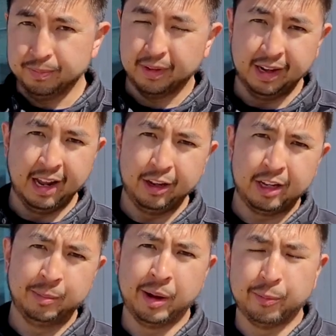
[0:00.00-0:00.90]
And how you
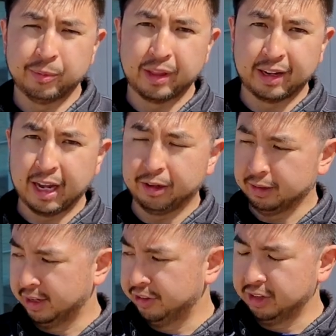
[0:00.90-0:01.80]
come up with that
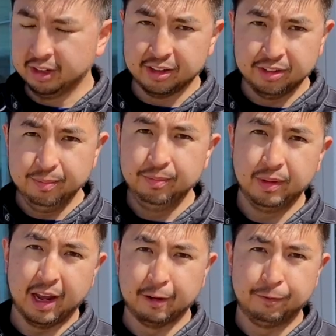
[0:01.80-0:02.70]
calculation is
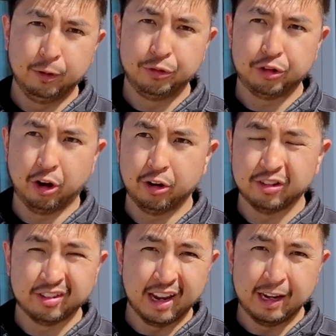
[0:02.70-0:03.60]
at a full charge,
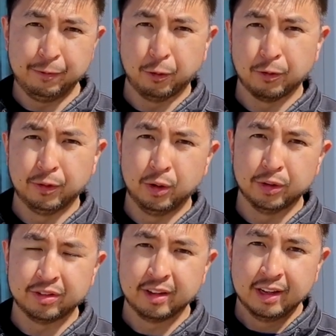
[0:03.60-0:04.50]
it's 84
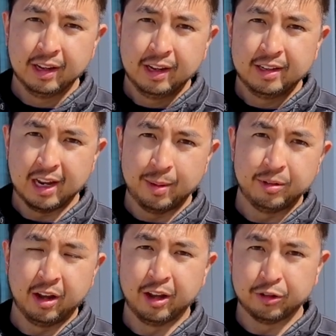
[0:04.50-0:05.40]
volts times
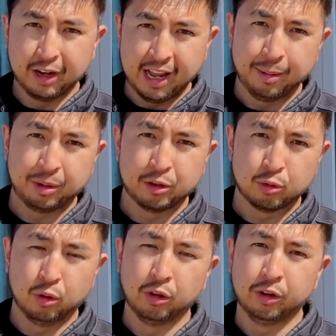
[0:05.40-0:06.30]
100 amp
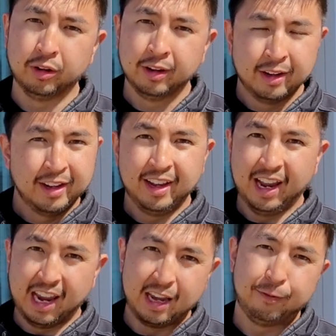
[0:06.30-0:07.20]
controller
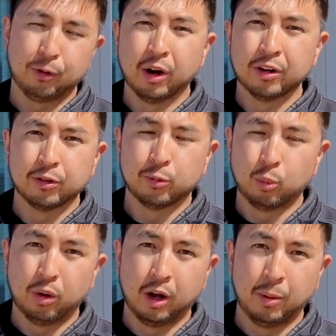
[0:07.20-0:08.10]

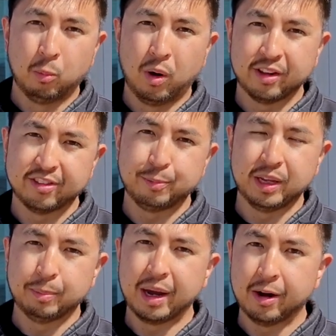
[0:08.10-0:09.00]
8,400 um, watts of peak
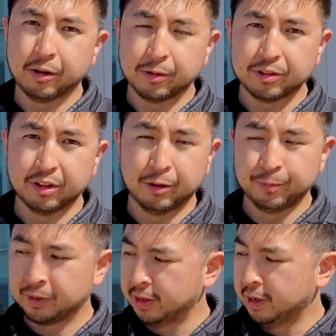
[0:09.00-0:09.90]
power. So
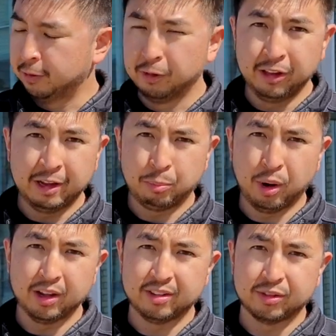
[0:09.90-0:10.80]
really
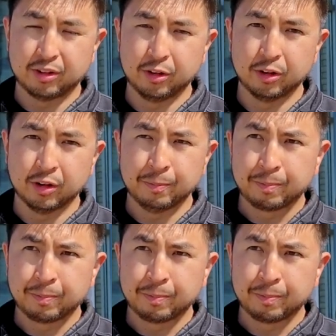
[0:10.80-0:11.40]
impressive scooter.